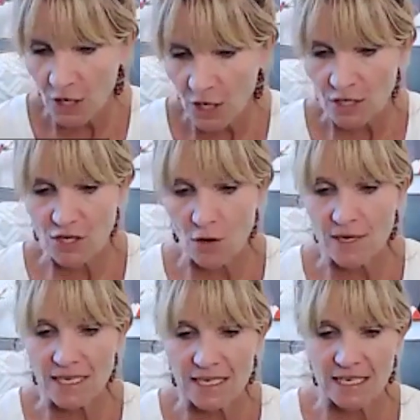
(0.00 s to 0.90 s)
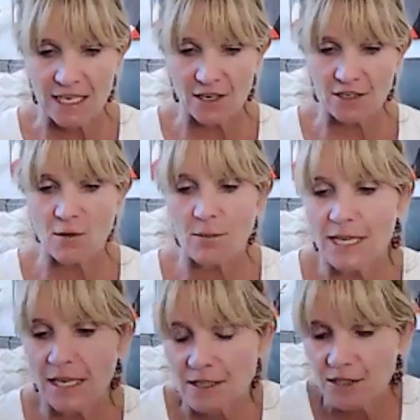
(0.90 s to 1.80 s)
So here's what we
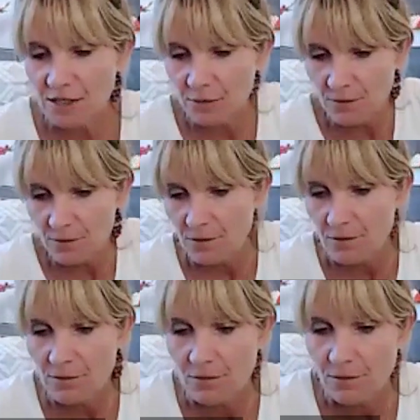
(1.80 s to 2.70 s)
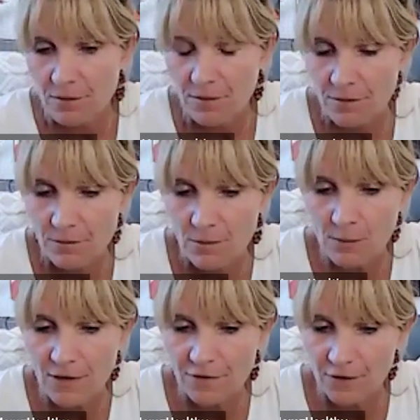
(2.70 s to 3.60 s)
get to do
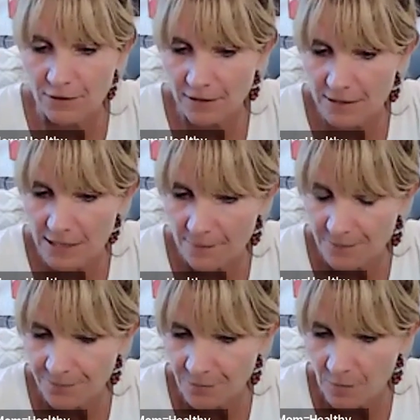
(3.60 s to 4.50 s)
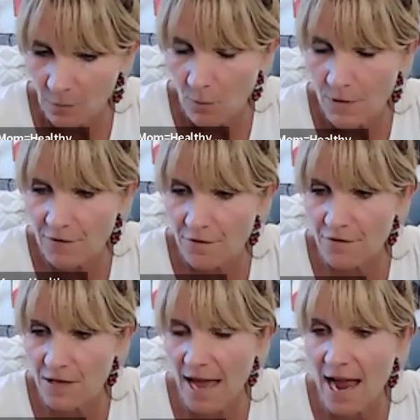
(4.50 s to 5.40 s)
when we feel guilty, when we
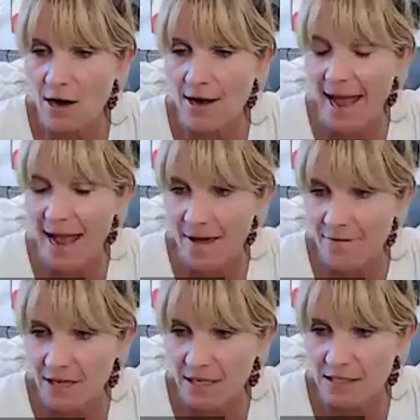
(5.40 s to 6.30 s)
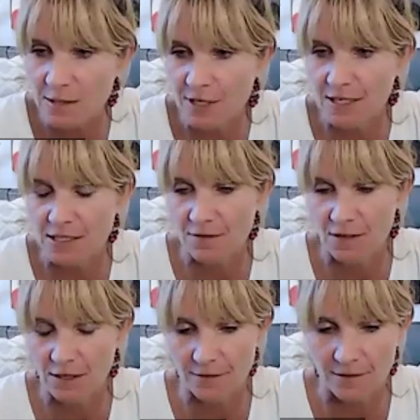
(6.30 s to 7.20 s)
are having an experience of
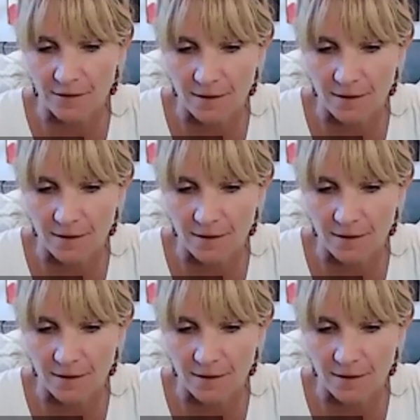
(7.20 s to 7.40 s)
guilt,